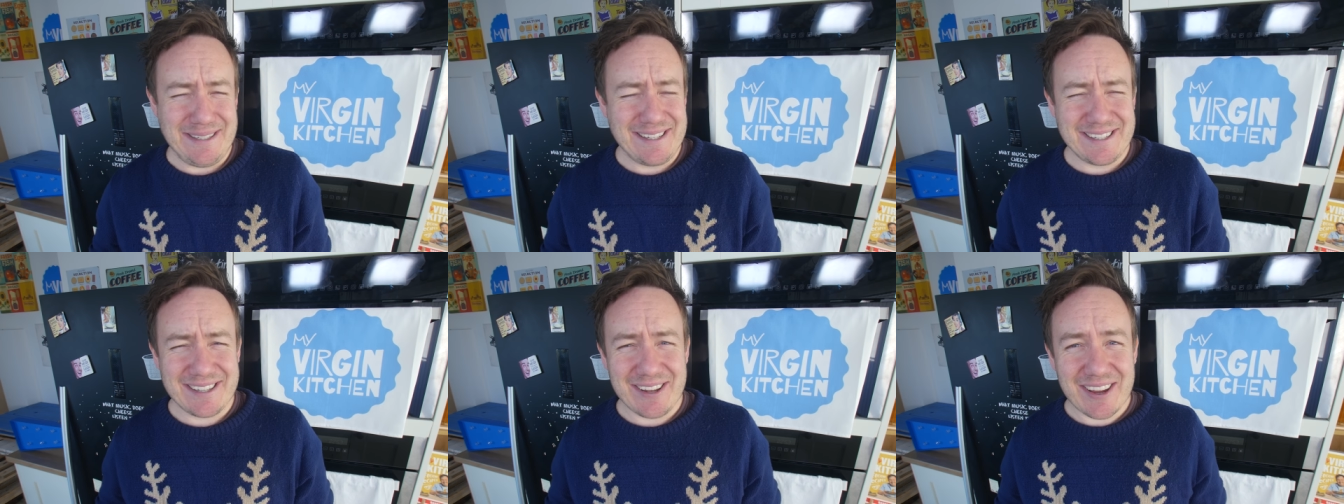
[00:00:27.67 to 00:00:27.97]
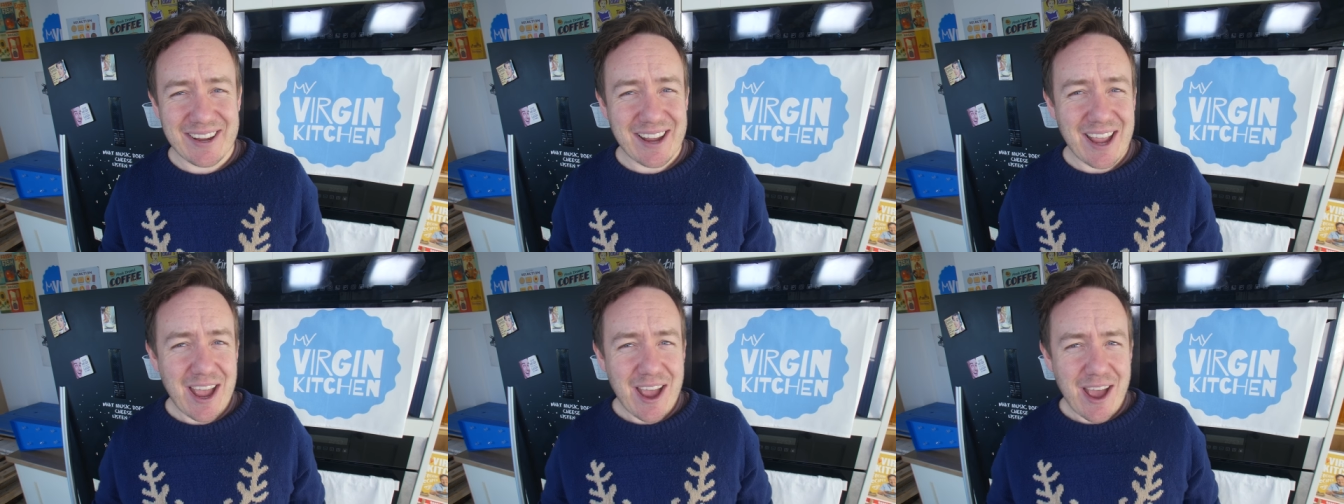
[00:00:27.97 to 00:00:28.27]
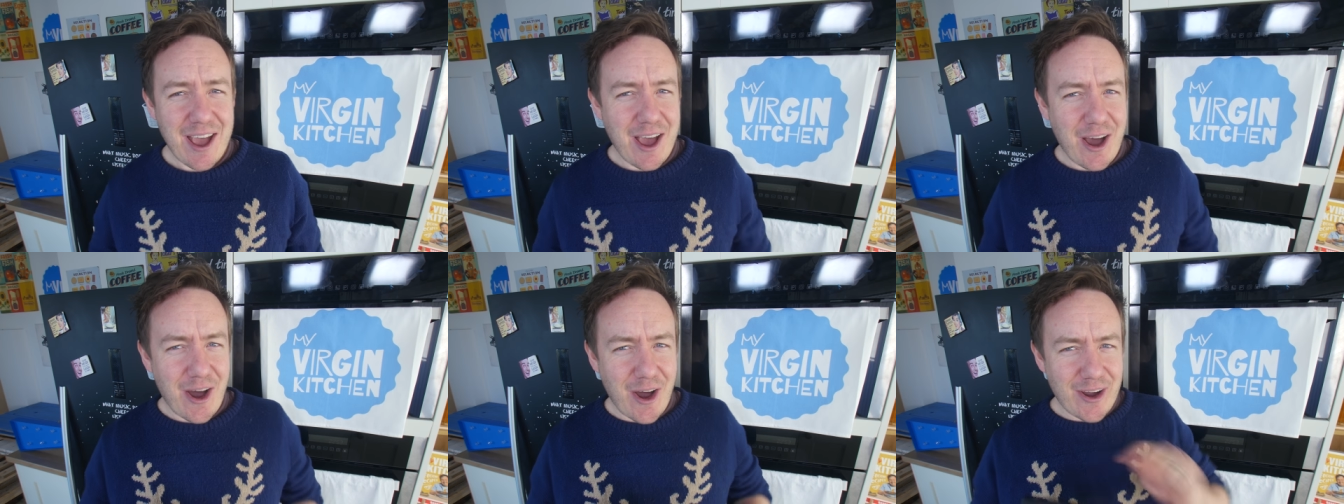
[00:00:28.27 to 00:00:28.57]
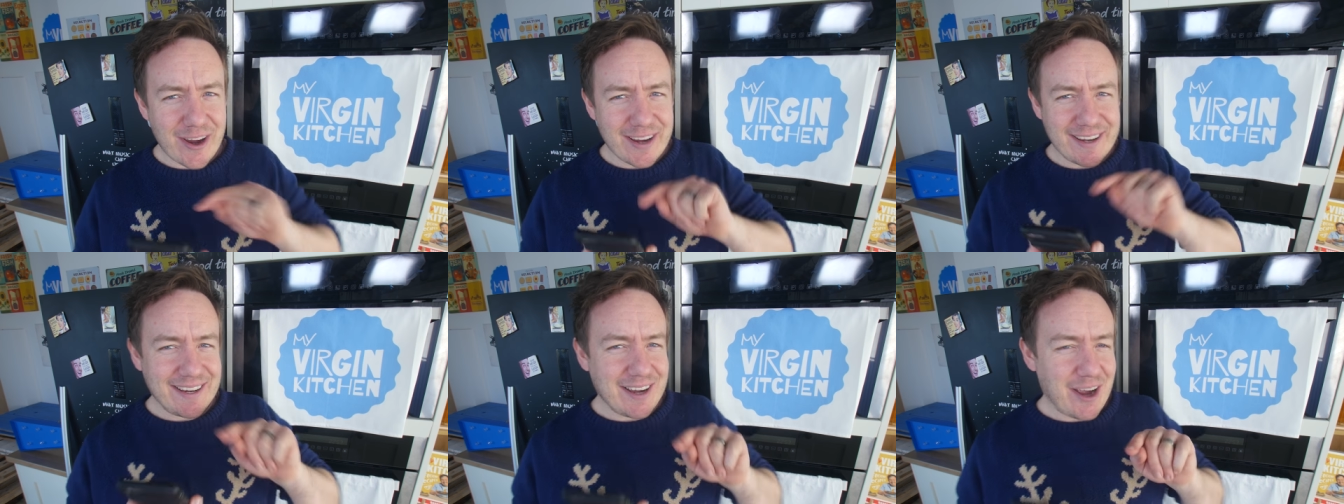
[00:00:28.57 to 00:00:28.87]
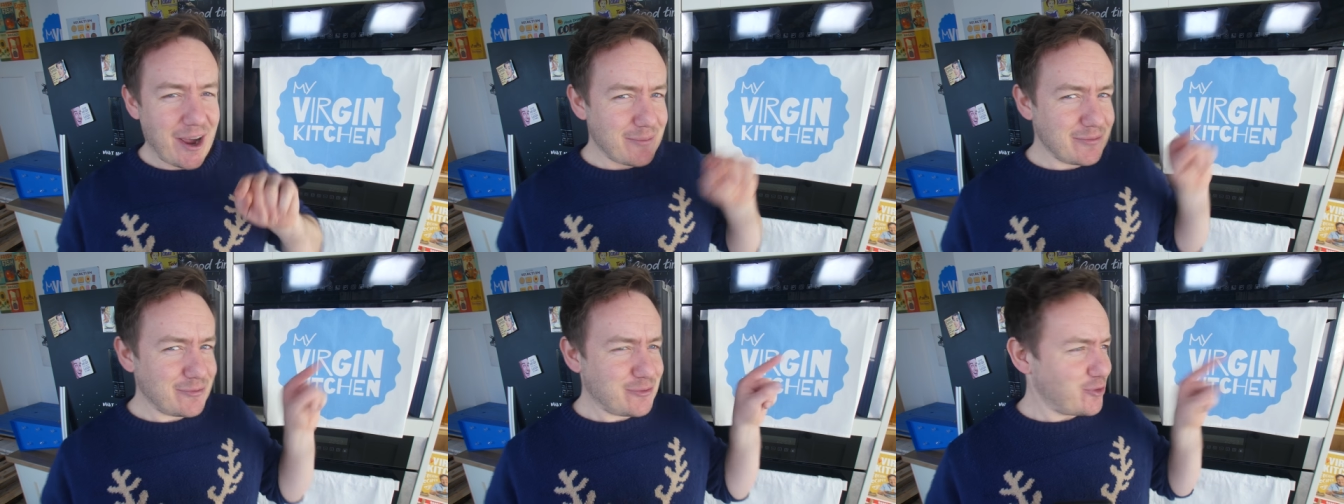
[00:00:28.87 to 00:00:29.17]
it's like, hi,
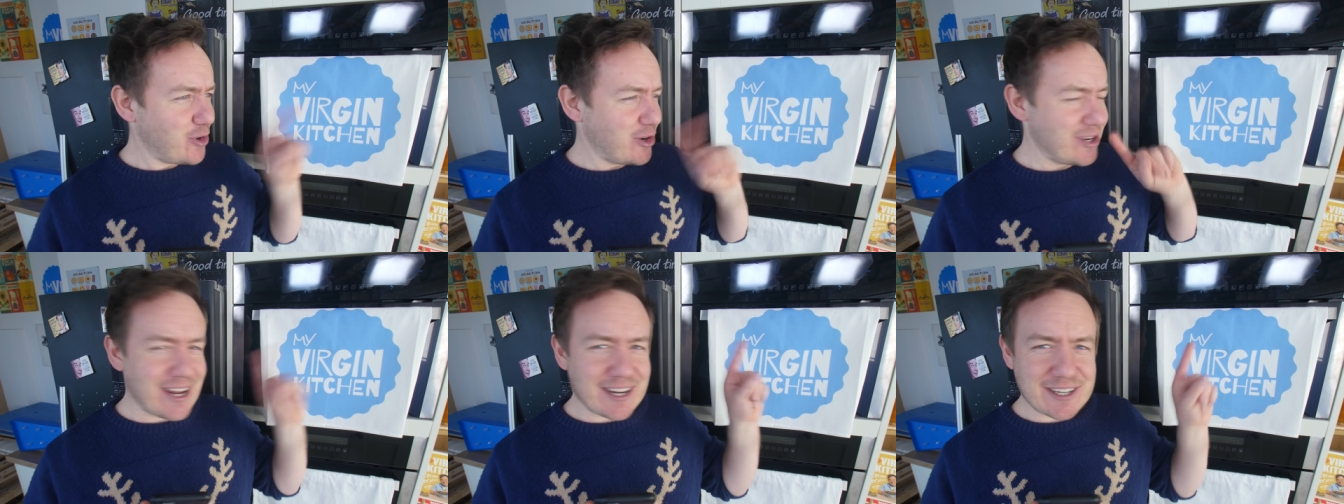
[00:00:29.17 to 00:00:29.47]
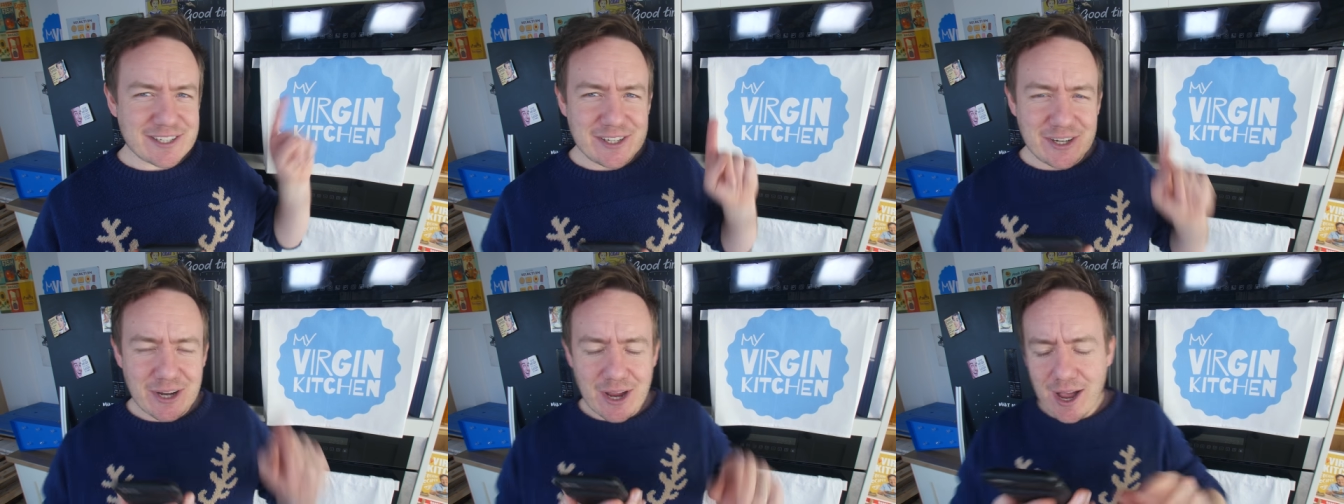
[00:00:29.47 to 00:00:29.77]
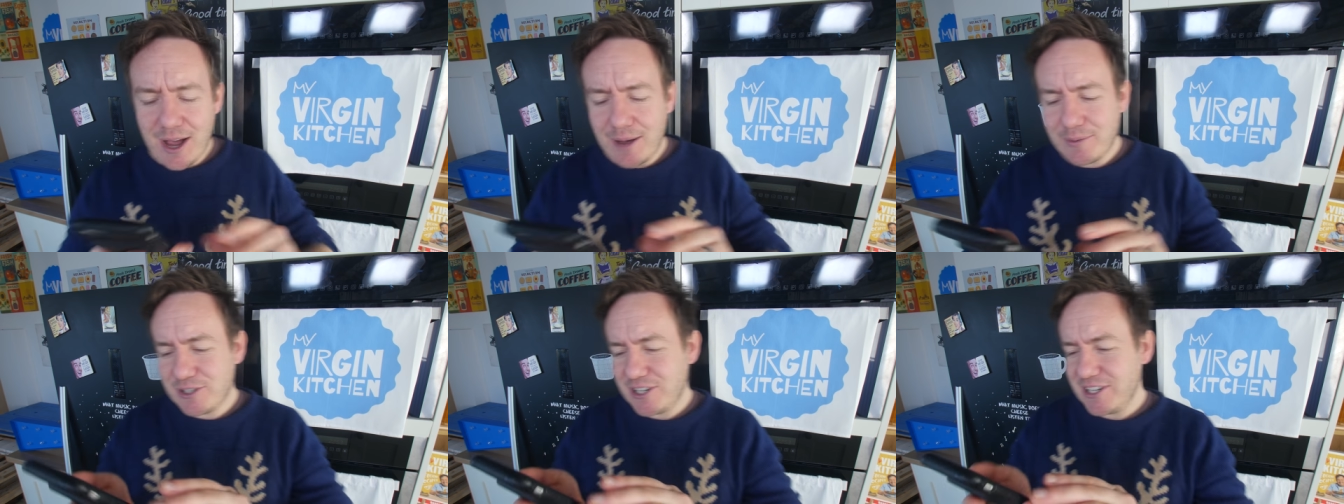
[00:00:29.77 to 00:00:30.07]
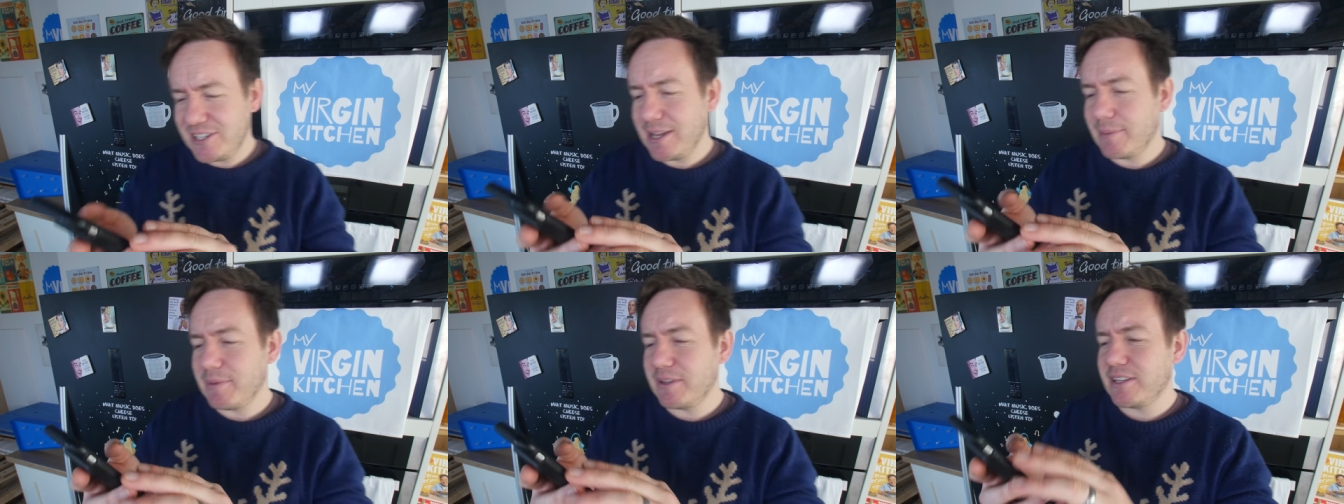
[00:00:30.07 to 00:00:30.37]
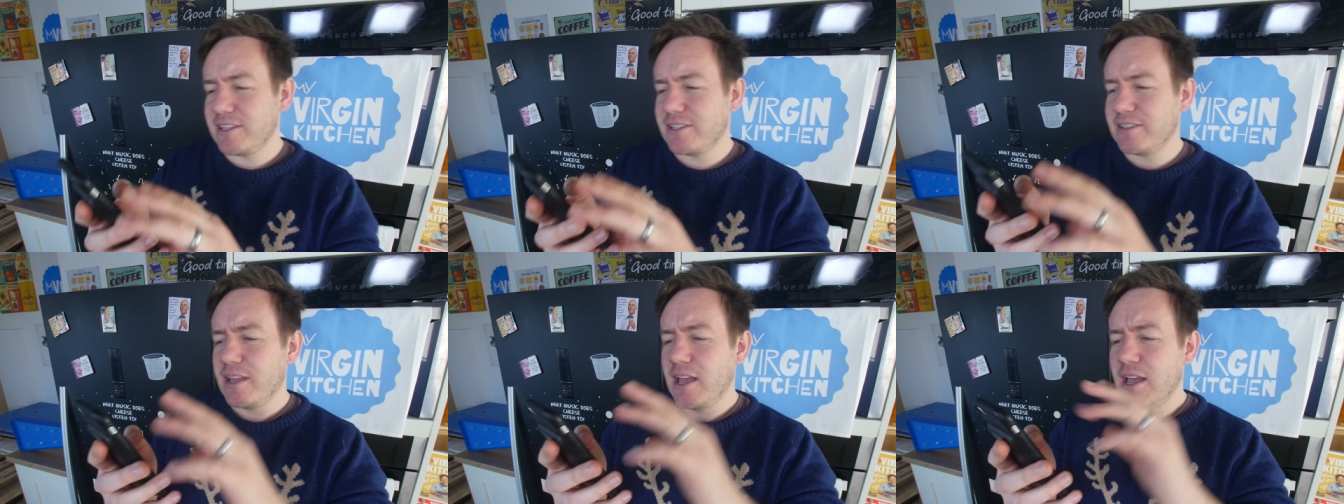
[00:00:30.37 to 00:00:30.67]
I'm right next to you. Um, she sent me
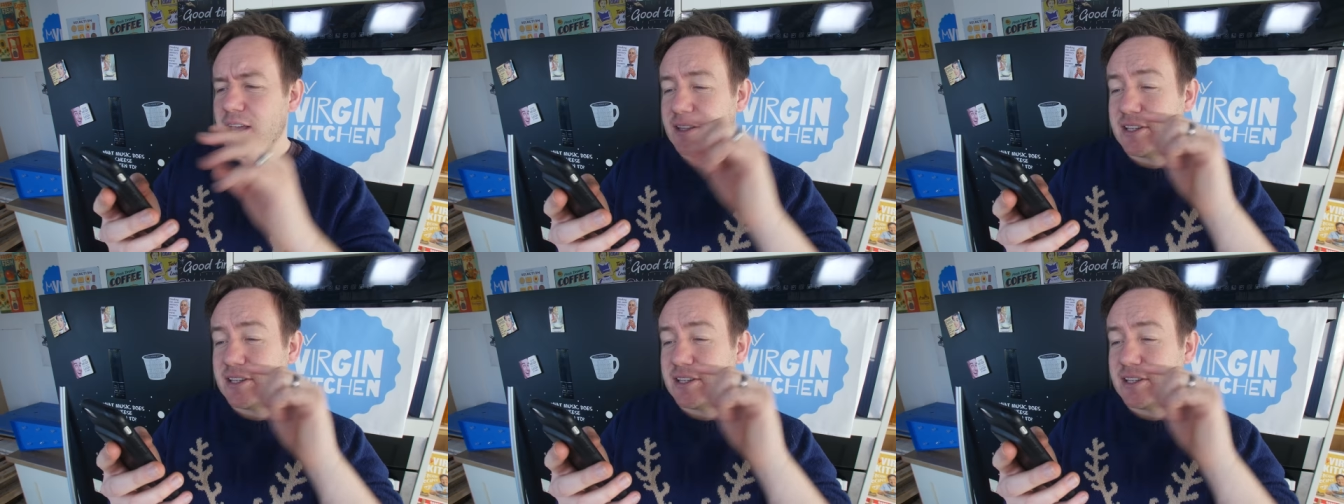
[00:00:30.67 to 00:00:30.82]
this.